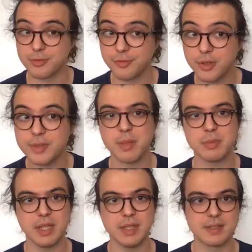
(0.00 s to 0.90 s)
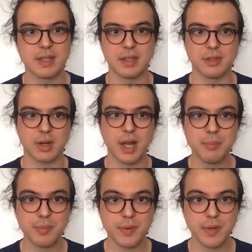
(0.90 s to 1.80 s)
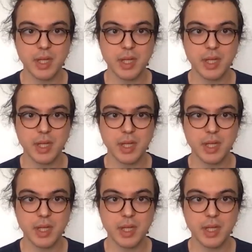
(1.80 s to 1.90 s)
comfortably installing your app,